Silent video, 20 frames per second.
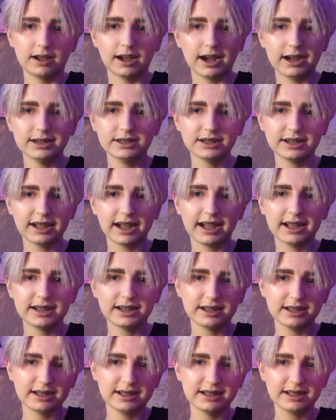I, I,
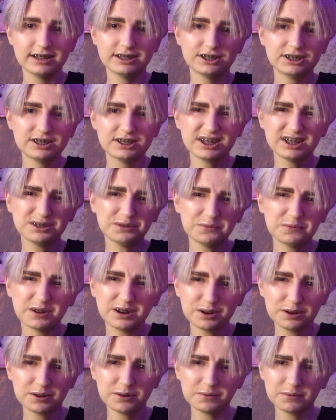it just doesn't
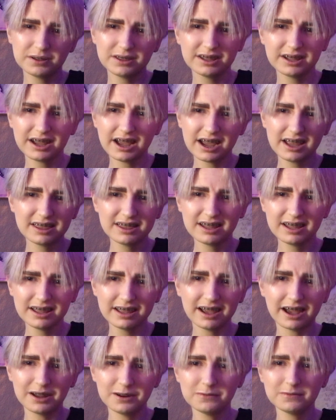work with the guy thing.
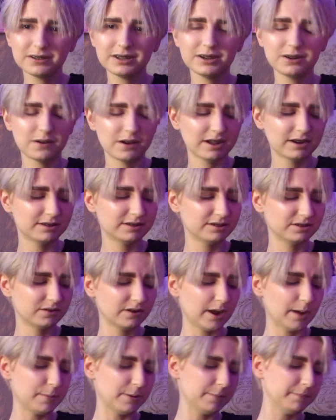I don't really know how to
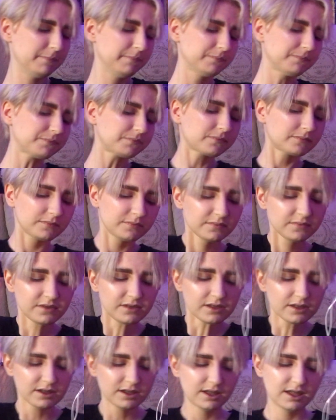describe it.
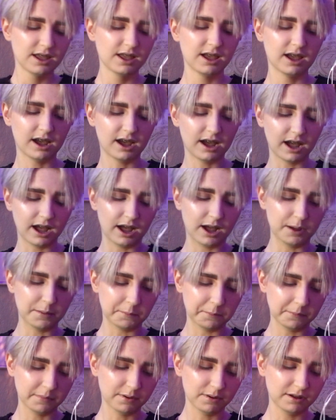
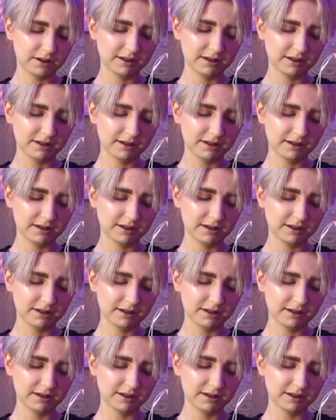Um,